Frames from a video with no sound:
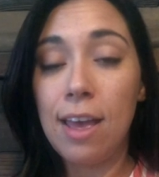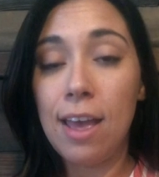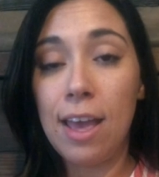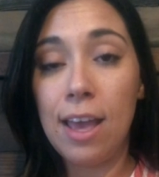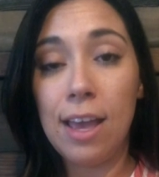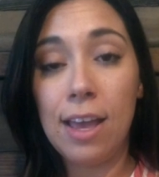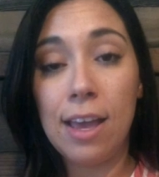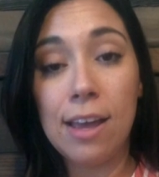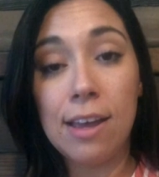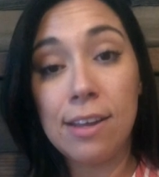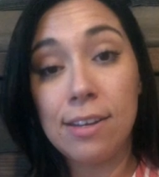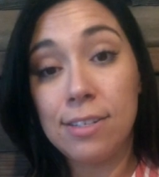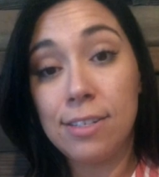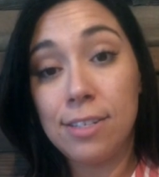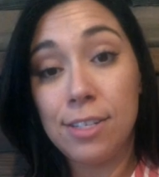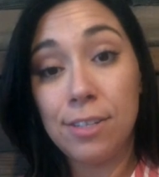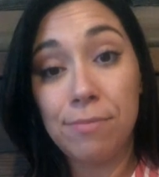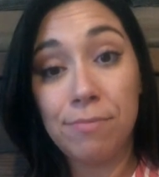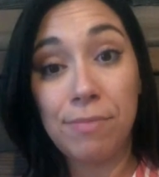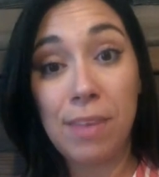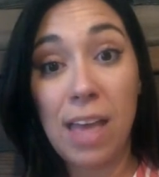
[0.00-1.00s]

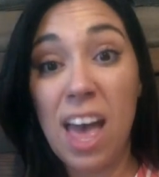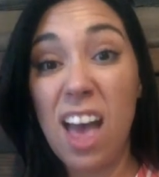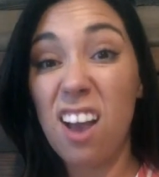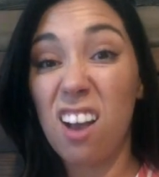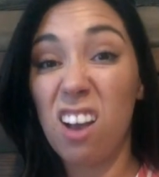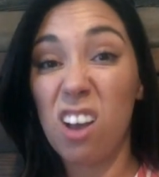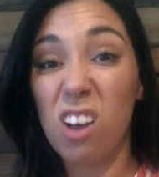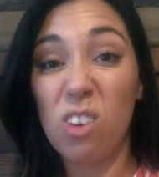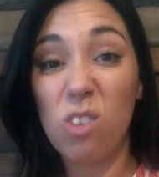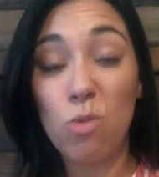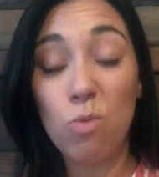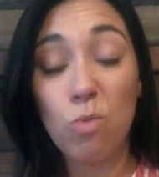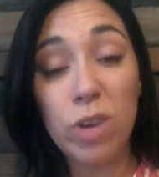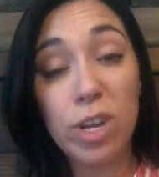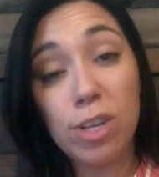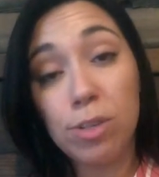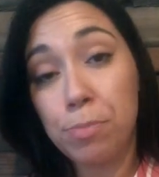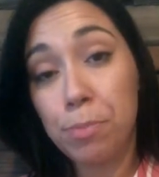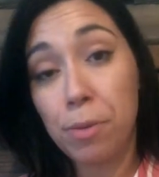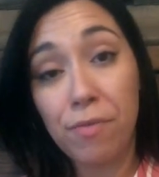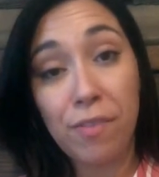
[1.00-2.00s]
And heck, we
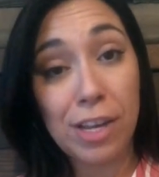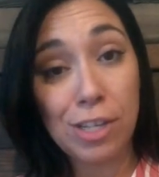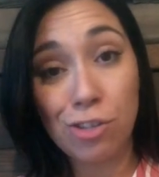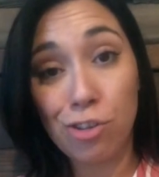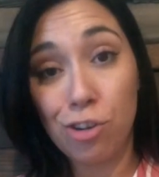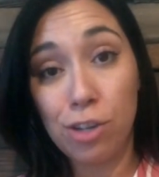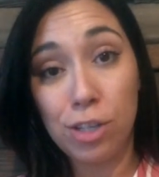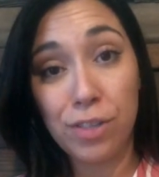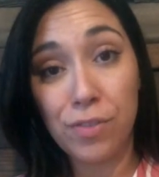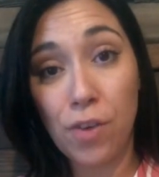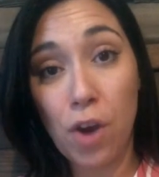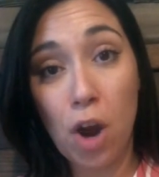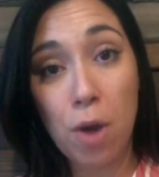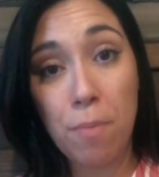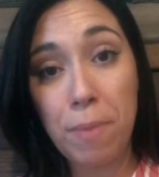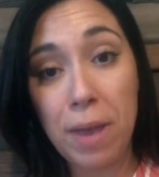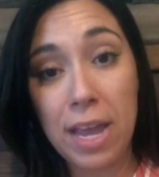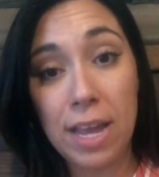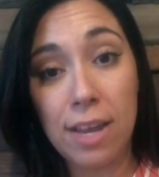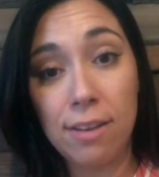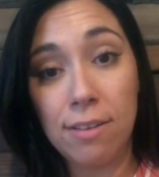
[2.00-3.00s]
use professionals for our
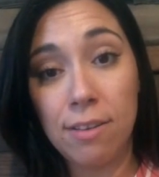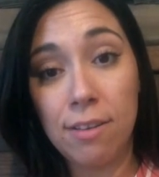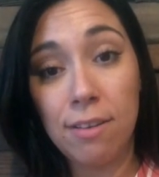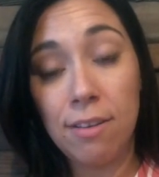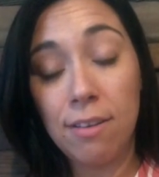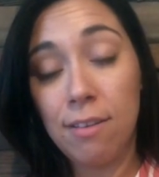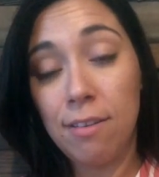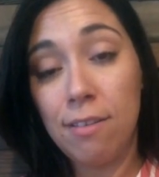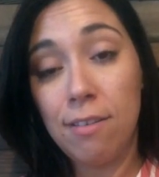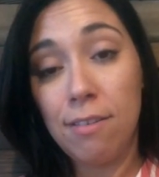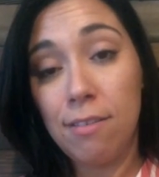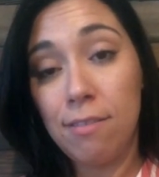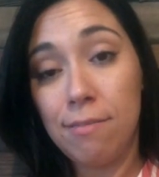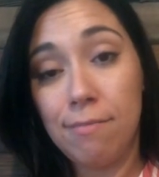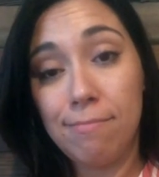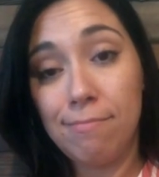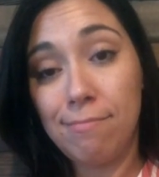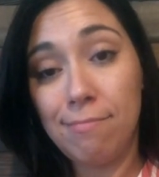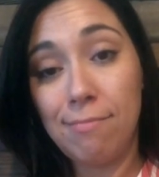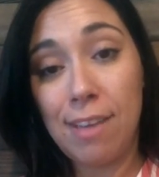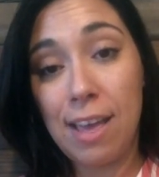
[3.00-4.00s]
paint
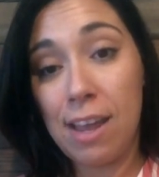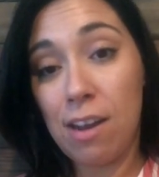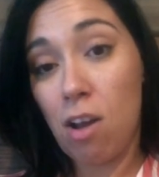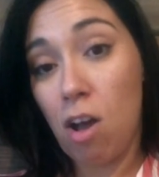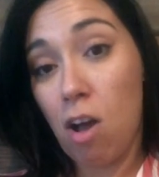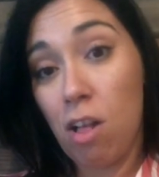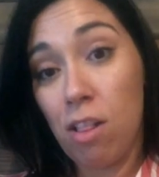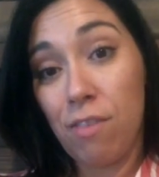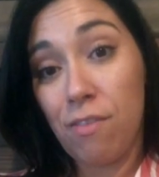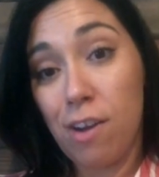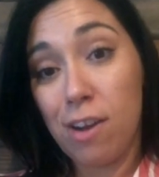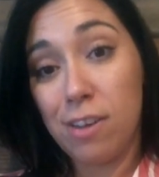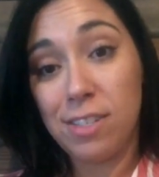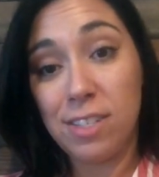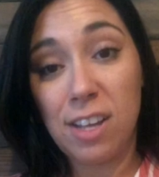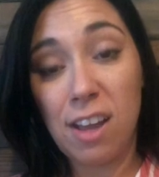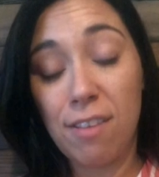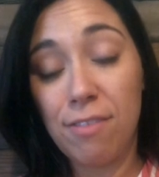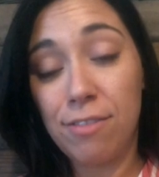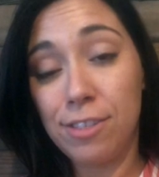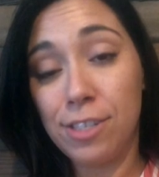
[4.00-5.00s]
and all of our
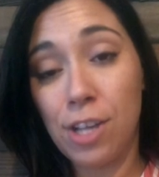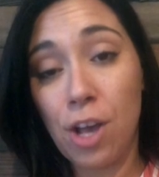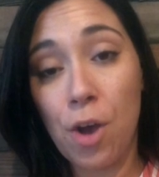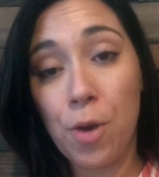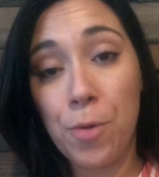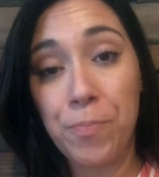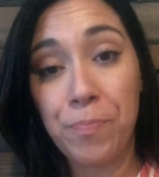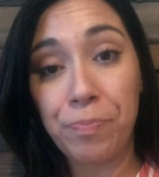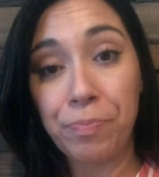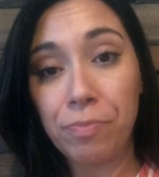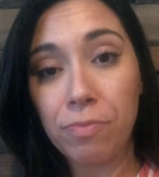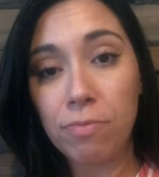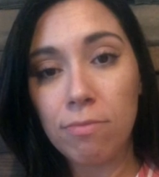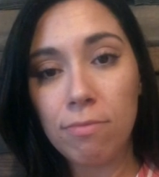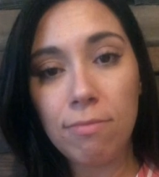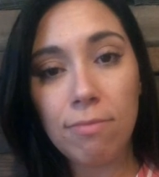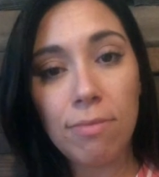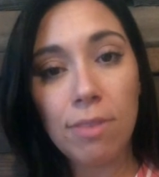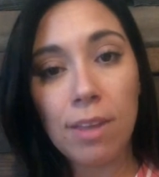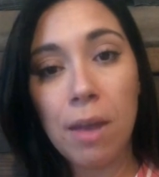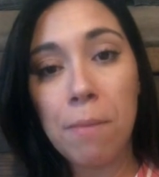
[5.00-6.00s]
stuff. So
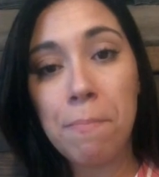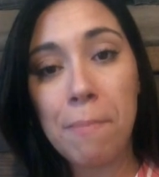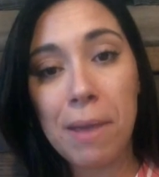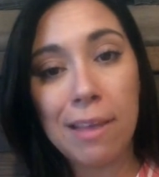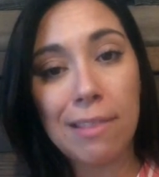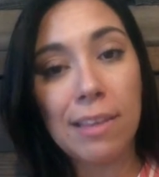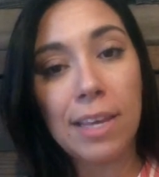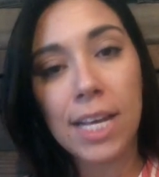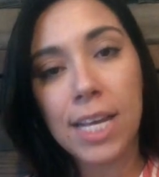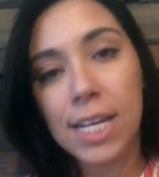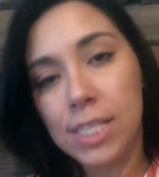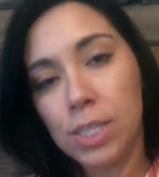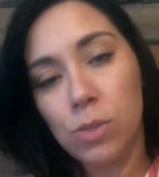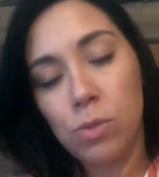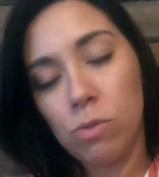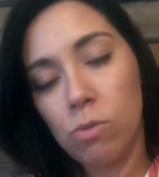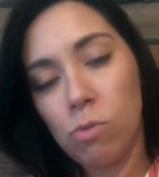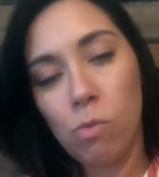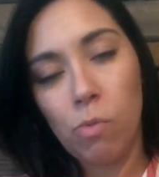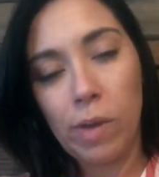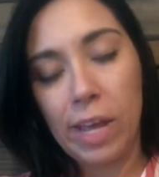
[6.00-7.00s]
mainly
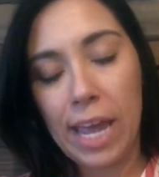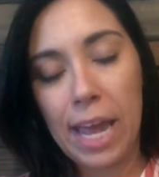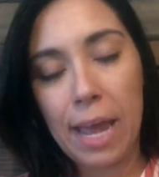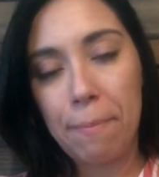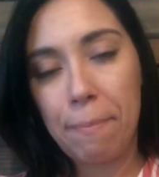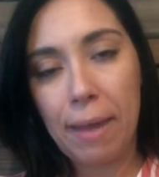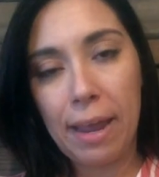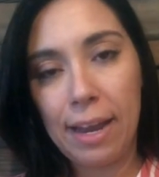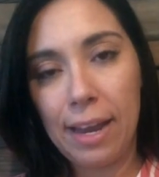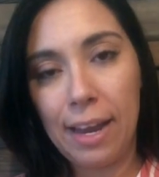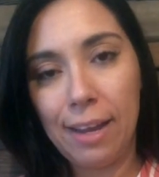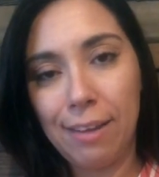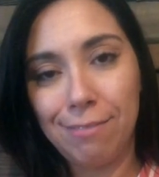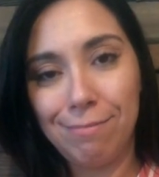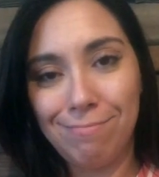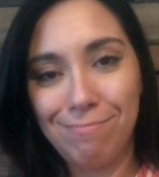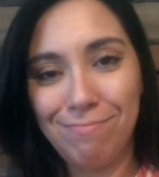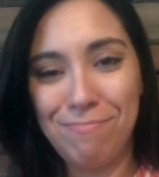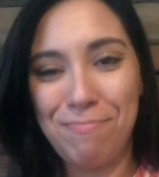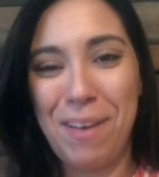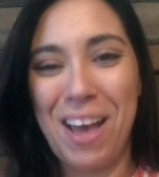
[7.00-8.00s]
because we hate painting.
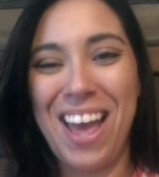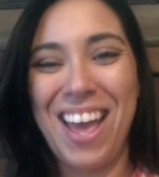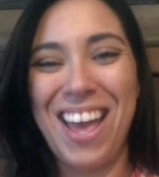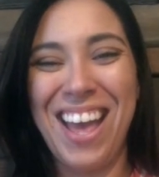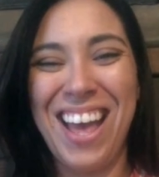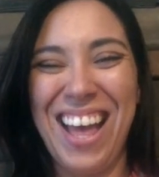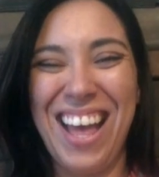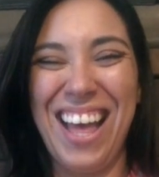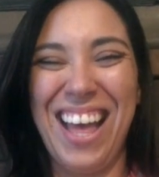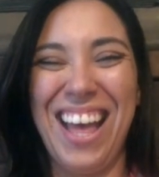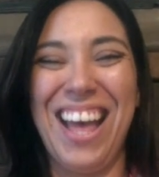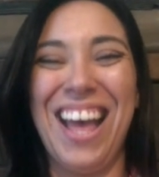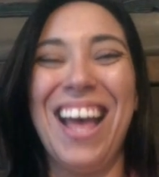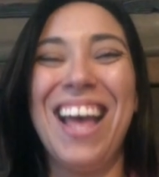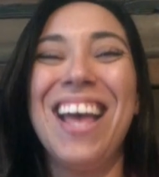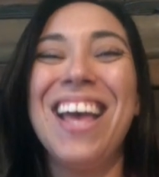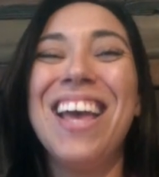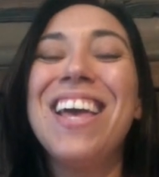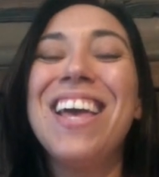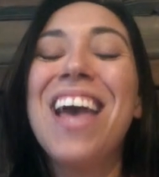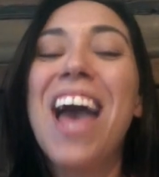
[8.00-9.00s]
But
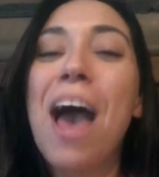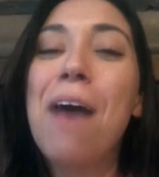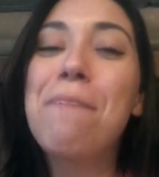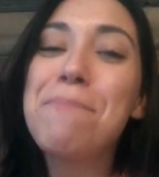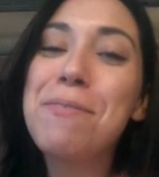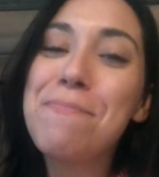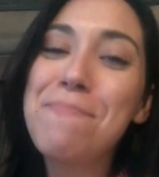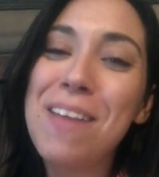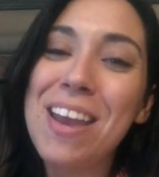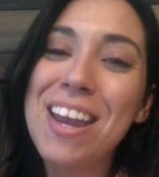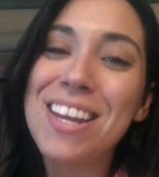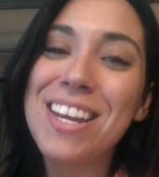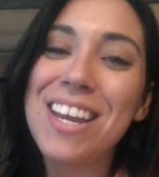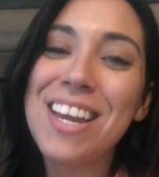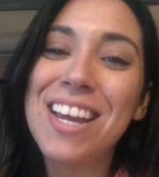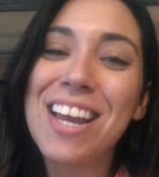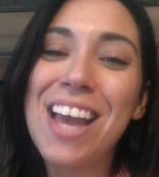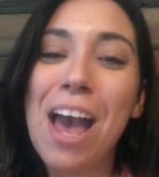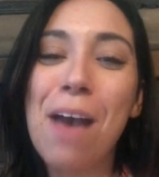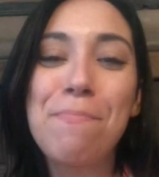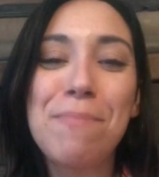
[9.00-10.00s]
happy
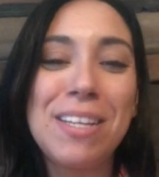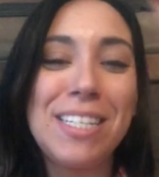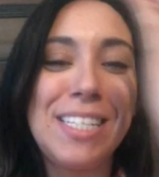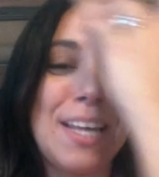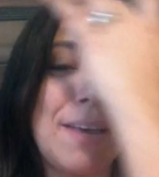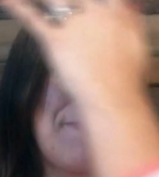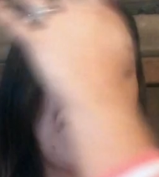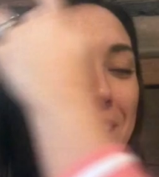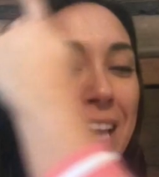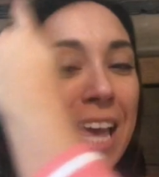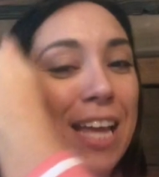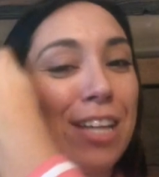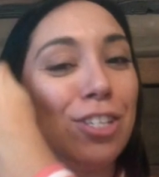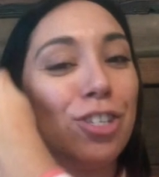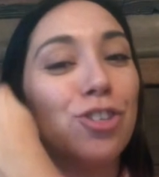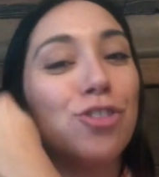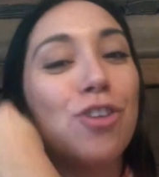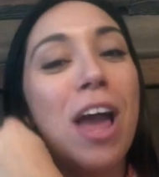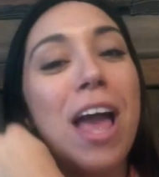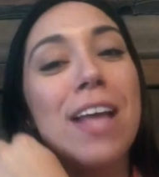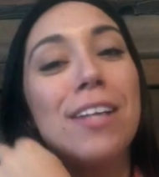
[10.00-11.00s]
painting, happy tips and
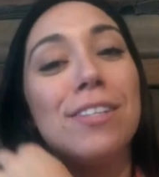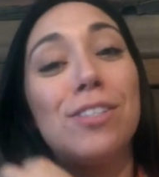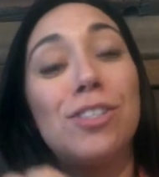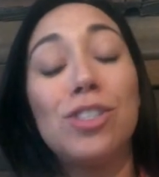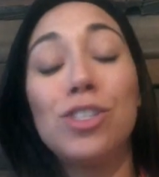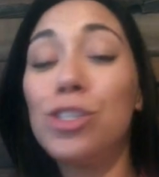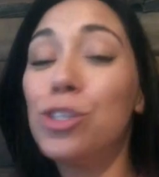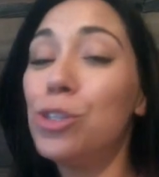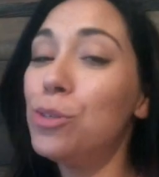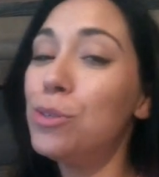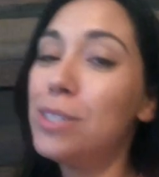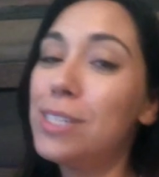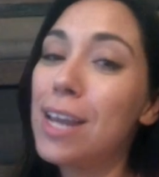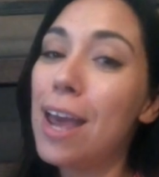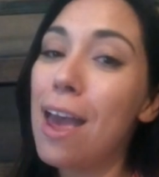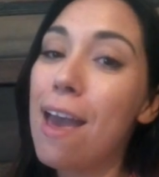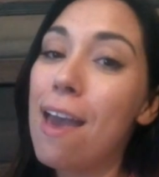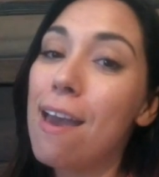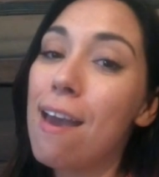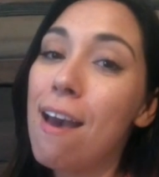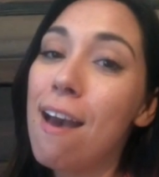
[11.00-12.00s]
trends
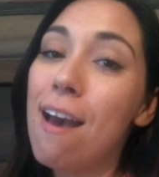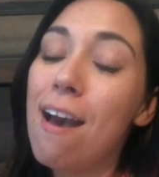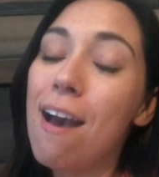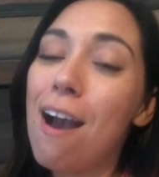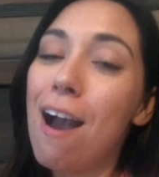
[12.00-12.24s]
Tuesday.